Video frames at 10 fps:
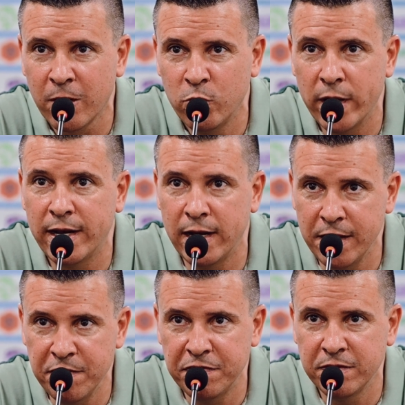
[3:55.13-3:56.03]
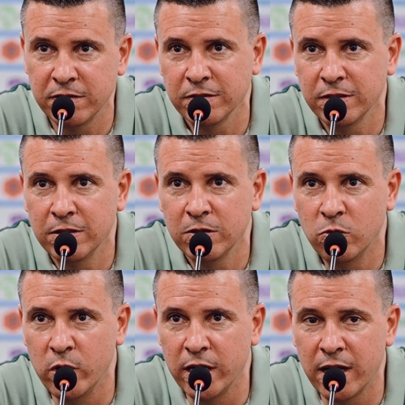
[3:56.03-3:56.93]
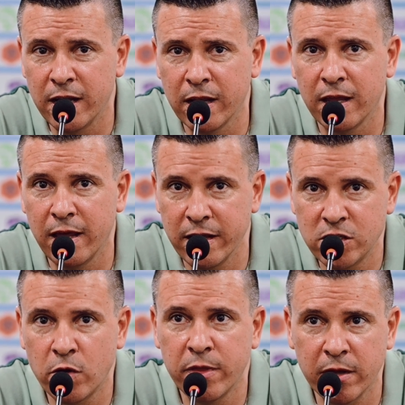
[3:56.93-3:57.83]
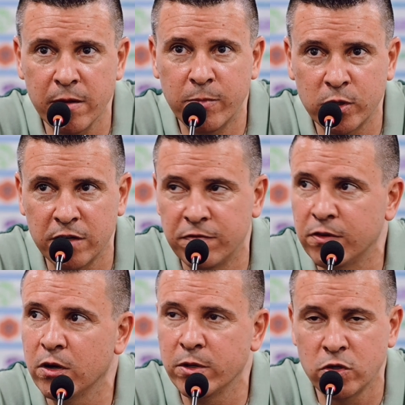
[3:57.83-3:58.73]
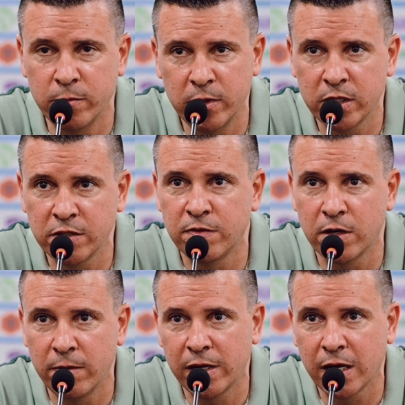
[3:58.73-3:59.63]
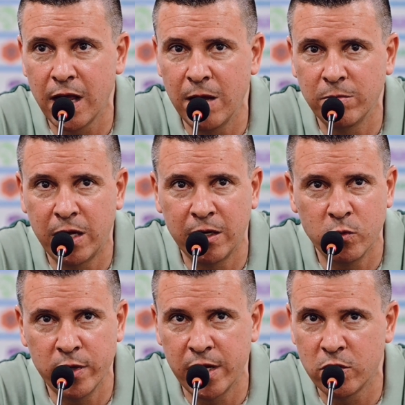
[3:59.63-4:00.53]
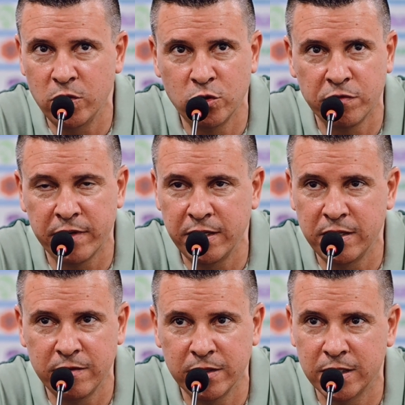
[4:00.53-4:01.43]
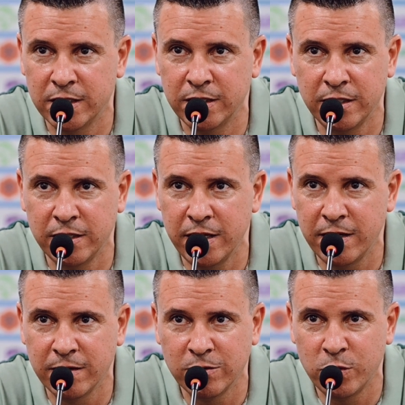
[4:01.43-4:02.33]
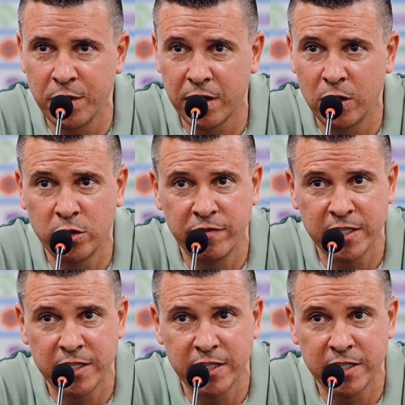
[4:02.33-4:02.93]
We are alive. We can get something important for our supporters, for our club, and we are going to fight till the end with a lot of